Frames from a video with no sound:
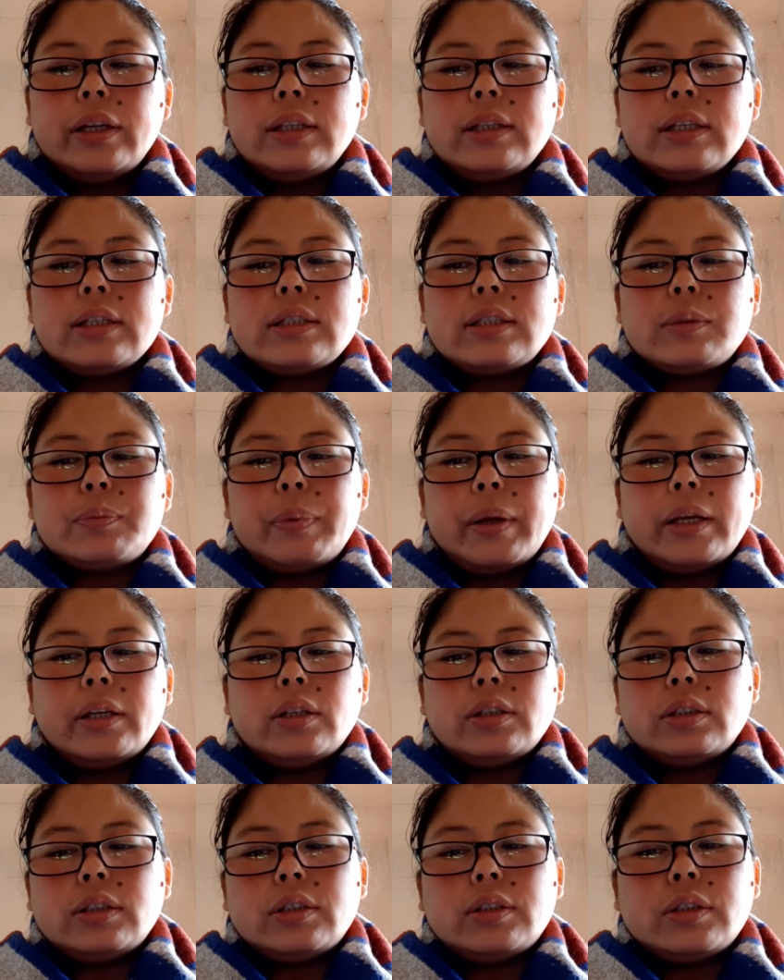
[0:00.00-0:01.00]
the
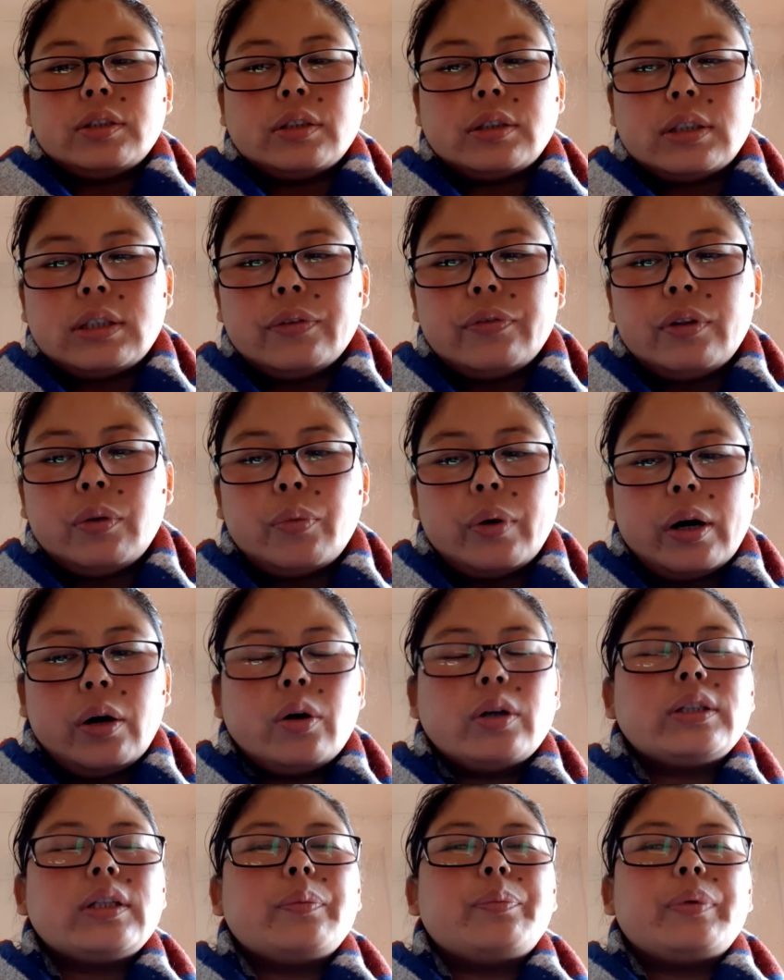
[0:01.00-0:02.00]
Spanish Civil War
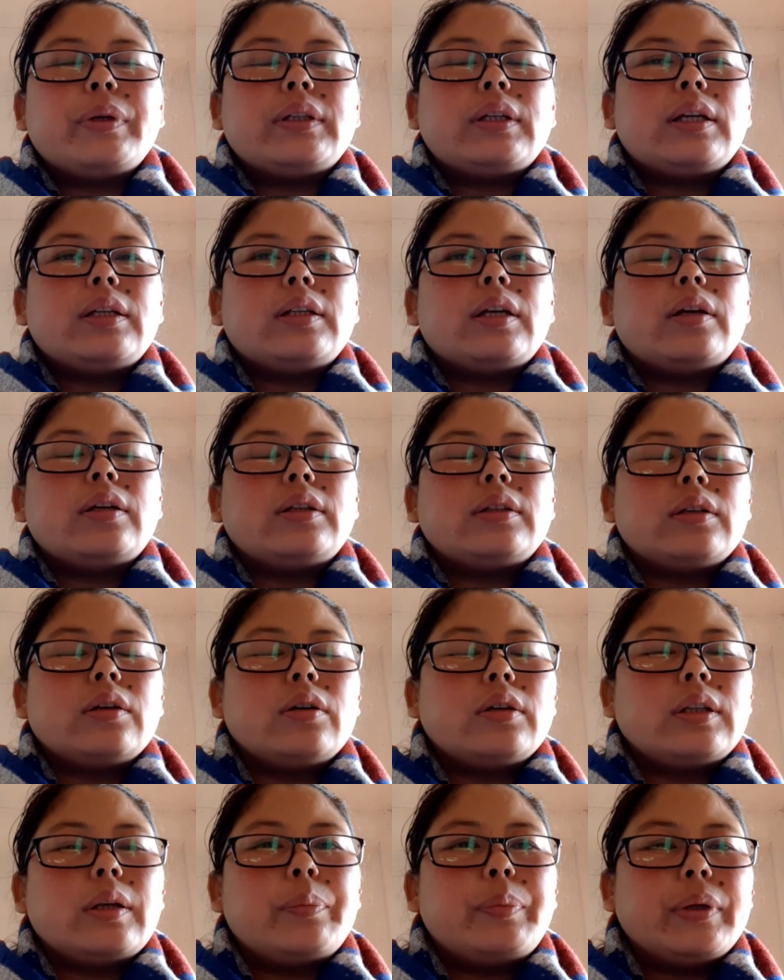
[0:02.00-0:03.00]
on the
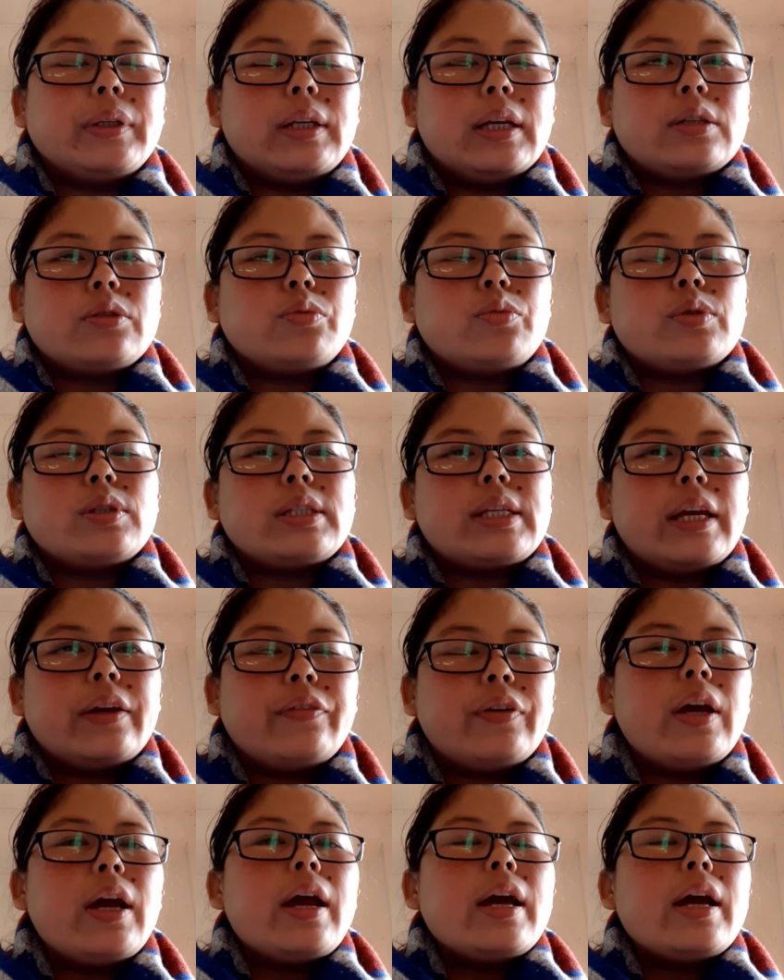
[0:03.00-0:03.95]
pretext to save